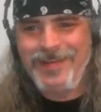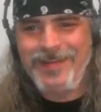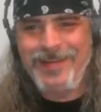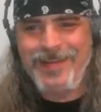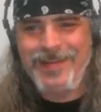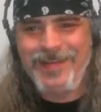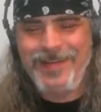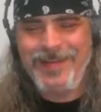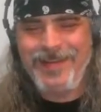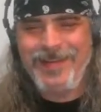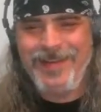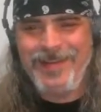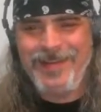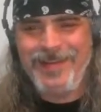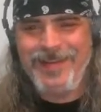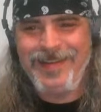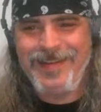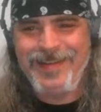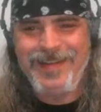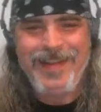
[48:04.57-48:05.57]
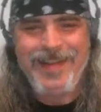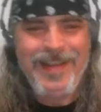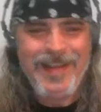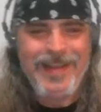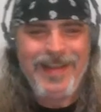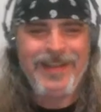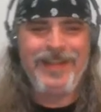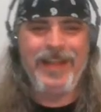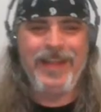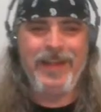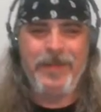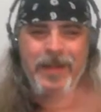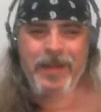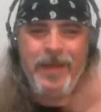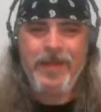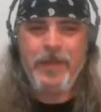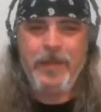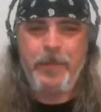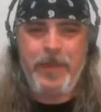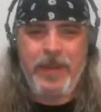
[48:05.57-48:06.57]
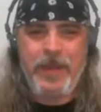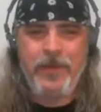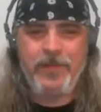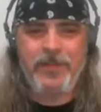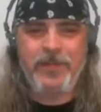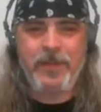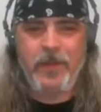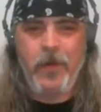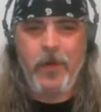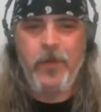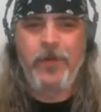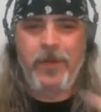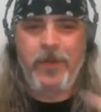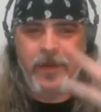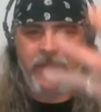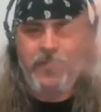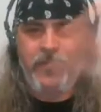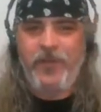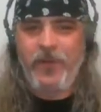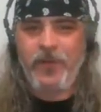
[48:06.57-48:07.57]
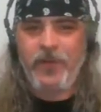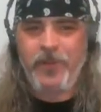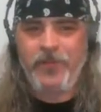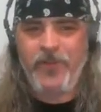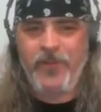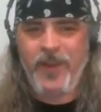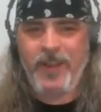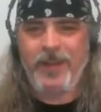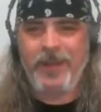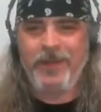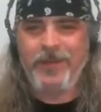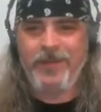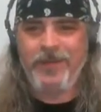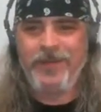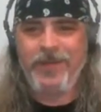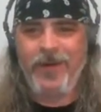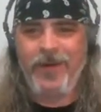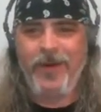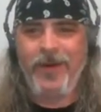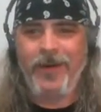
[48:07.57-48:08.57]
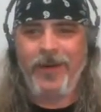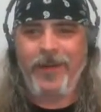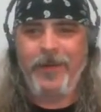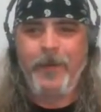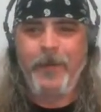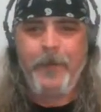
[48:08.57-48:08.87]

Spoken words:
The beetles alone could have filled the fucking ark,